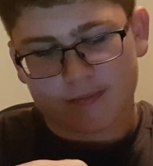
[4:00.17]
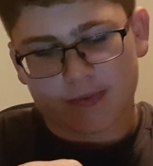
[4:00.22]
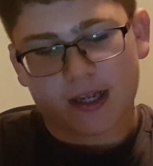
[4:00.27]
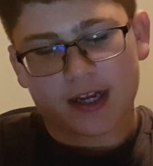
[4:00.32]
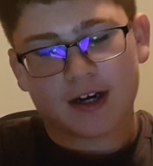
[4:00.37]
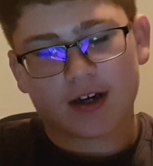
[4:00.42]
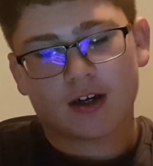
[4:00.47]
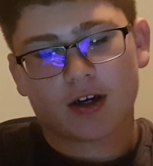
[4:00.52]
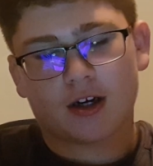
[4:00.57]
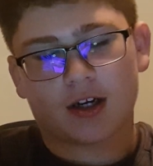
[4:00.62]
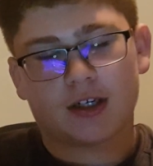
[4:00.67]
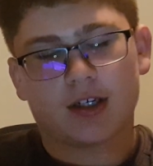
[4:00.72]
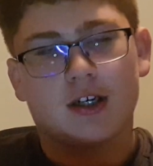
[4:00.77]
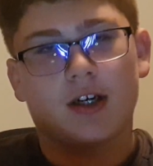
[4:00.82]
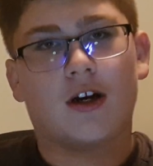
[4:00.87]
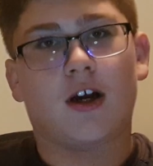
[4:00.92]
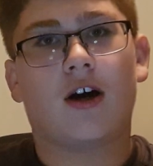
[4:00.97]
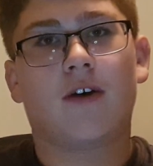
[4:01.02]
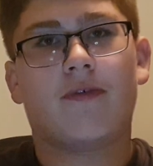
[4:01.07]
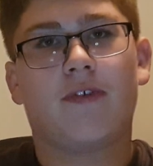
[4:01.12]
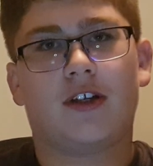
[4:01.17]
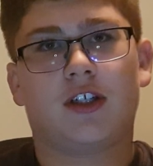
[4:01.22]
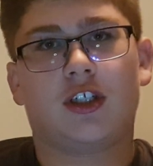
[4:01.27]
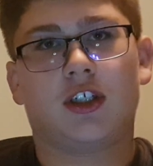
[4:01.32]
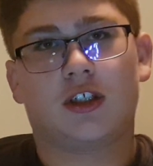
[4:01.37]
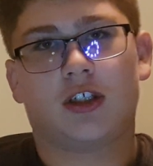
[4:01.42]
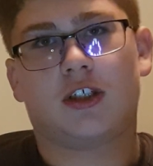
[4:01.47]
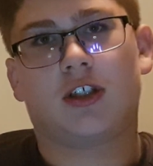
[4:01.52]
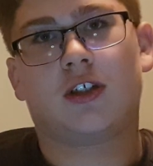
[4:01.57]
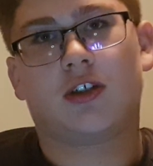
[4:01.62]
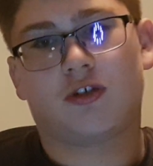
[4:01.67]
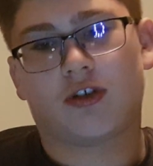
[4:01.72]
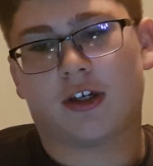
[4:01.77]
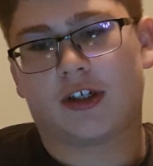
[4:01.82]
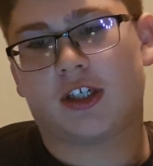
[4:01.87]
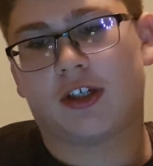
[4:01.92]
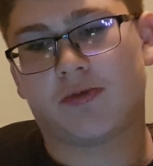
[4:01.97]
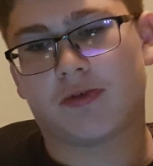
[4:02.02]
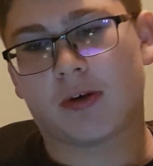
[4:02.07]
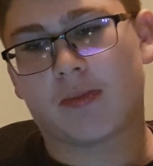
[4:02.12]
slide it on and off. It's just a
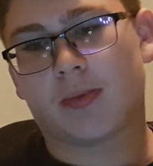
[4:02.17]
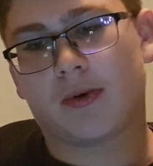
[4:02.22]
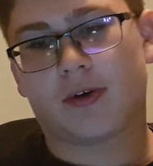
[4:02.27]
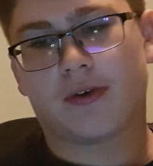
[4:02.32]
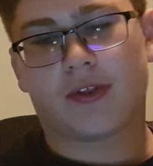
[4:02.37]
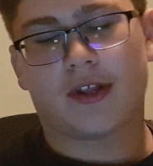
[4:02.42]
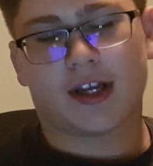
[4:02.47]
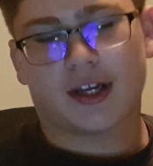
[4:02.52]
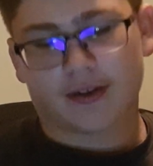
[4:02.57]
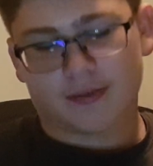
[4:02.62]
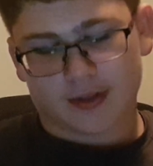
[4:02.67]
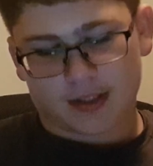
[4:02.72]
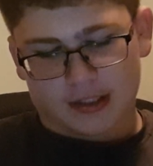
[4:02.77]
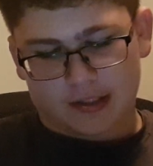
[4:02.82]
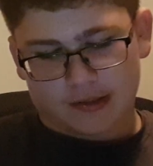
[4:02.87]
stretchy rubber thing